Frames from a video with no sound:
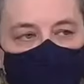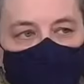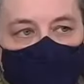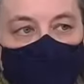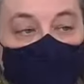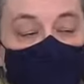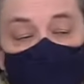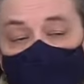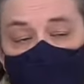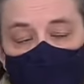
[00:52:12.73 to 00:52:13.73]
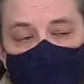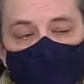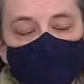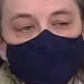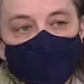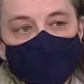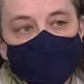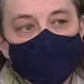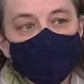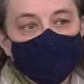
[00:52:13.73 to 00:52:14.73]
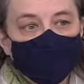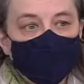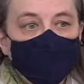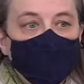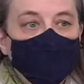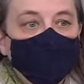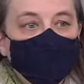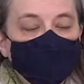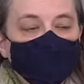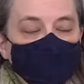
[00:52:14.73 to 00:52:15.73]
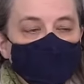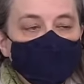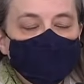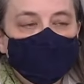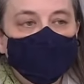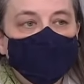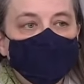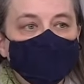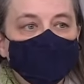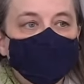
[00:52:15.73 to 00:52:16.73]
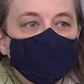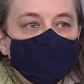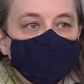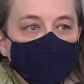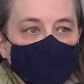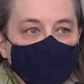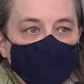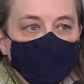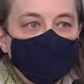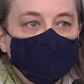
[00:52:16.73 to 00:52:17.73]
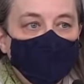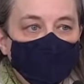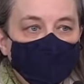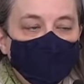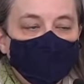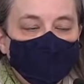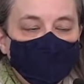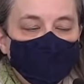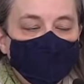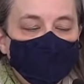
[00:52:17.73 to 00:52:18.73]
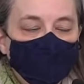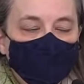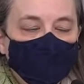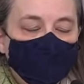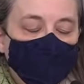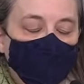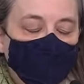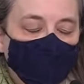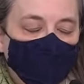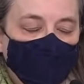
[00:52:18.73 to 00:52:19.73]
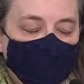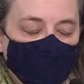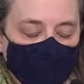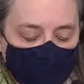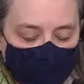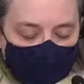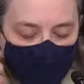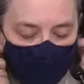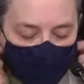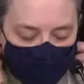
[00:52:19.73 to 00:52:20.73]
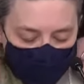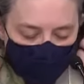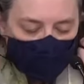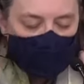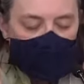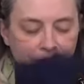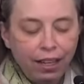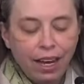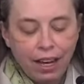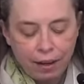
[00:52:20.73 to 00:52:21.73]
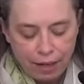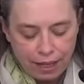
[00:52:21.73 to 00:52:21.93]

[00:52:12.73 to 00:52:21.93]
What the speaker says: So they're both actually very similar. There is a slight difference to how the COVID vaccine has to be given